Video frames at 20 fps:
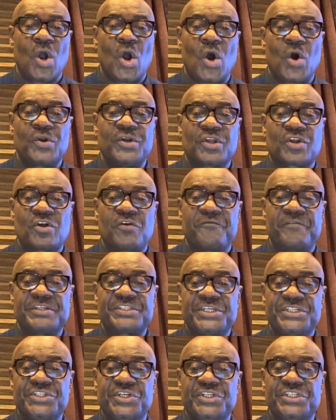the
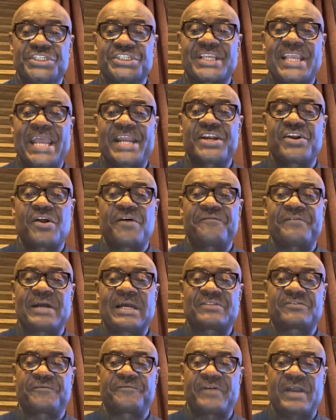conversation is getting off
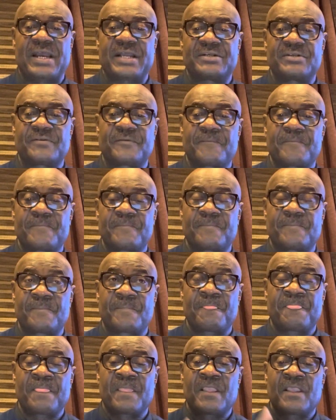out of hand,
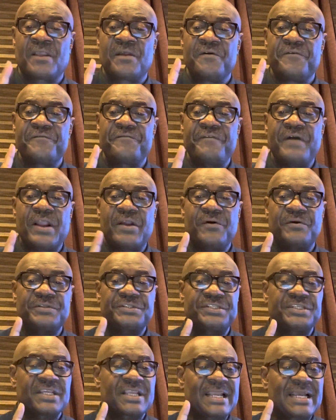
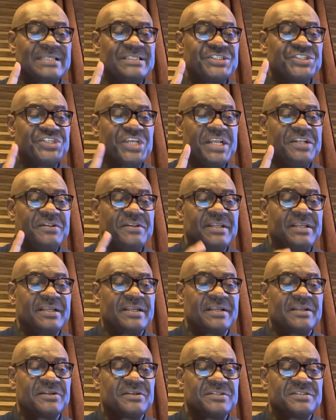faculty can gently
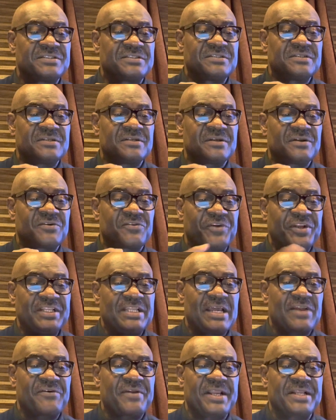
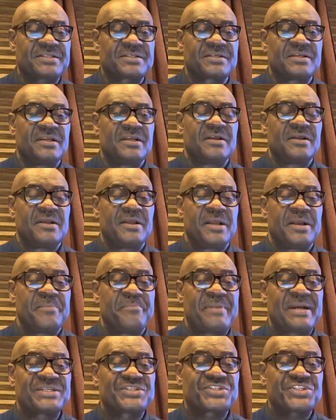redirect
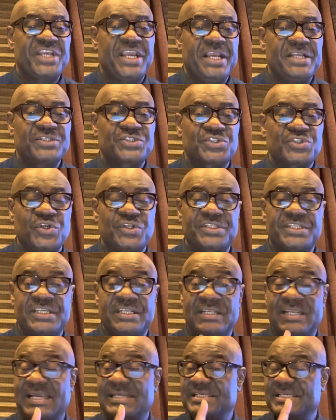by saying something
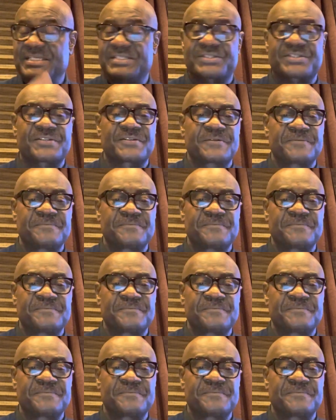like this: